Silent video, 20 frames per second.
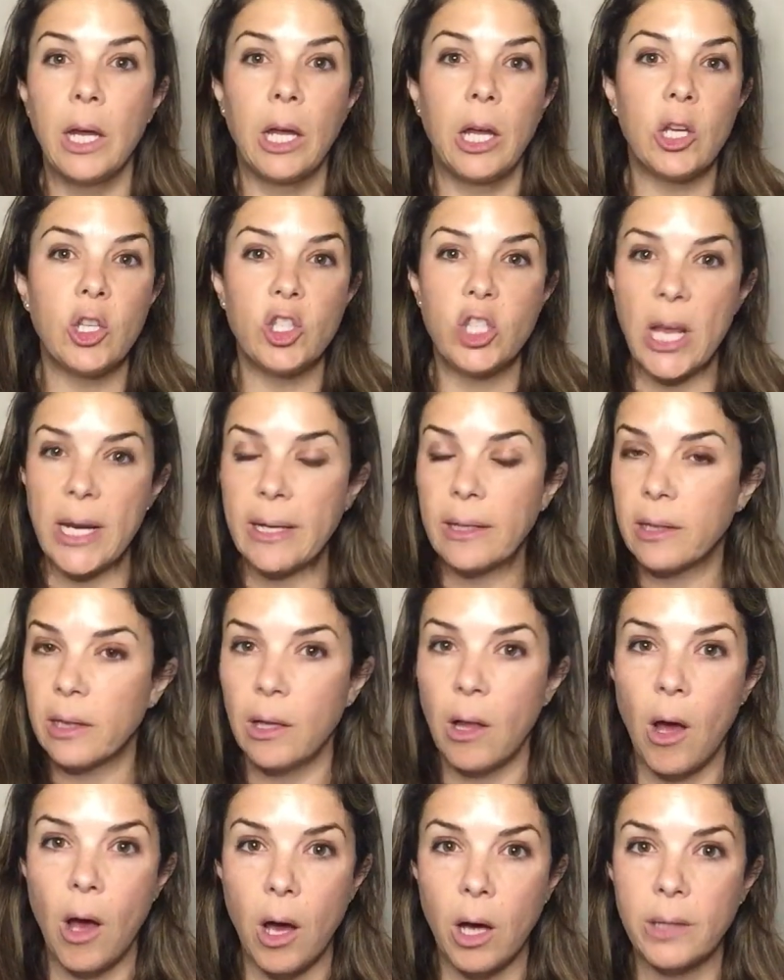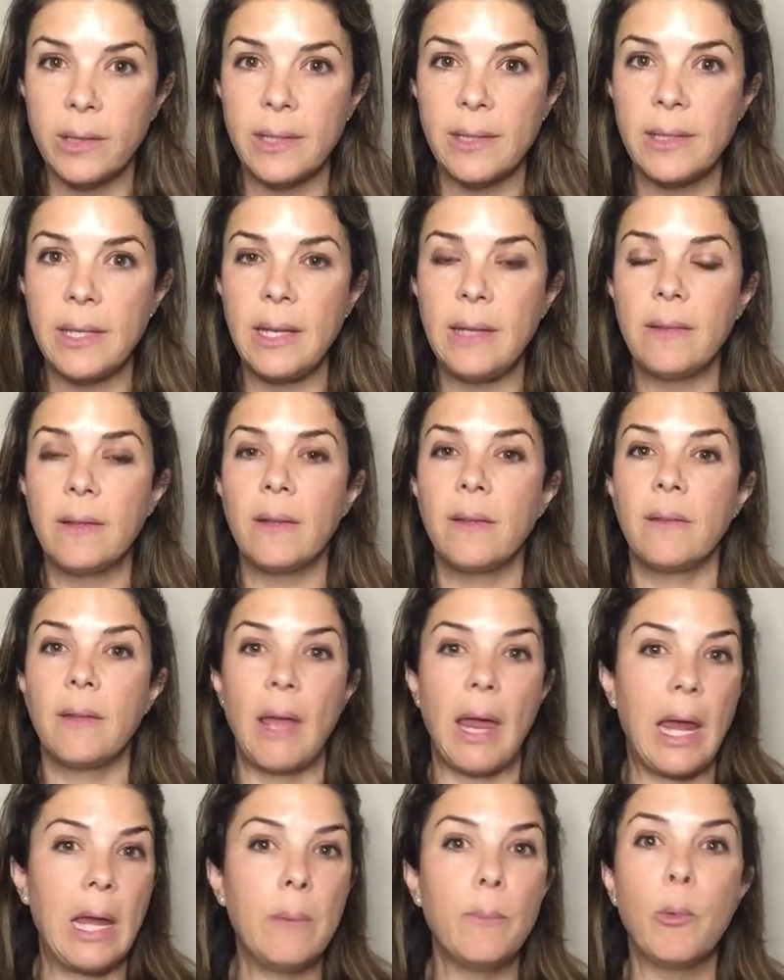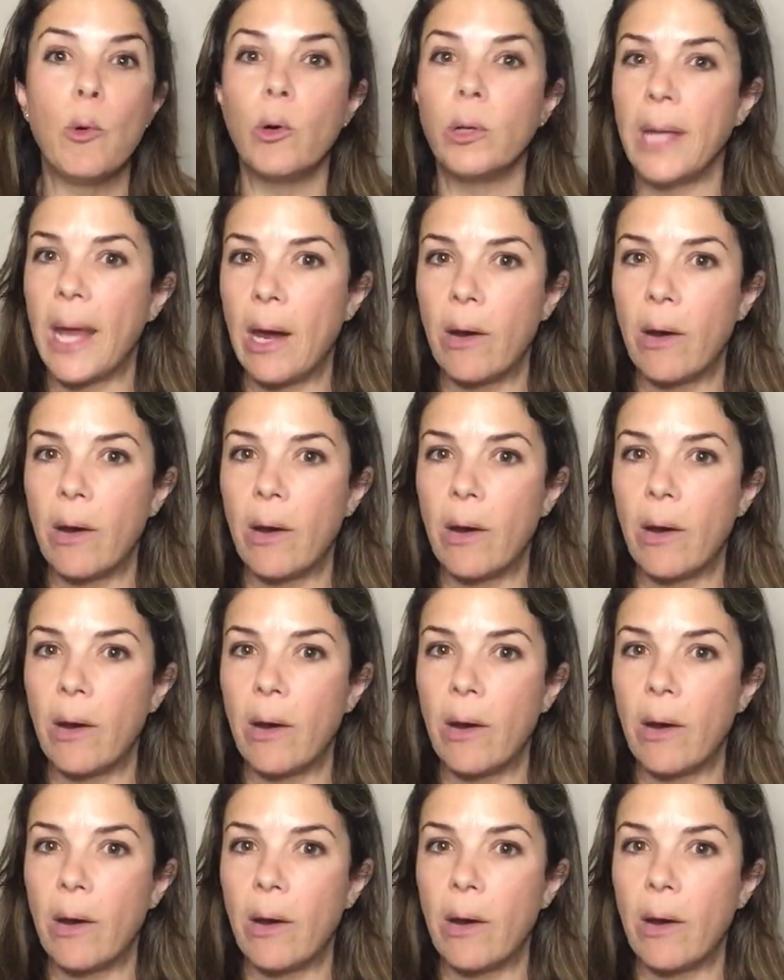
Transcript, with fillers: congenital heart diseases, inborn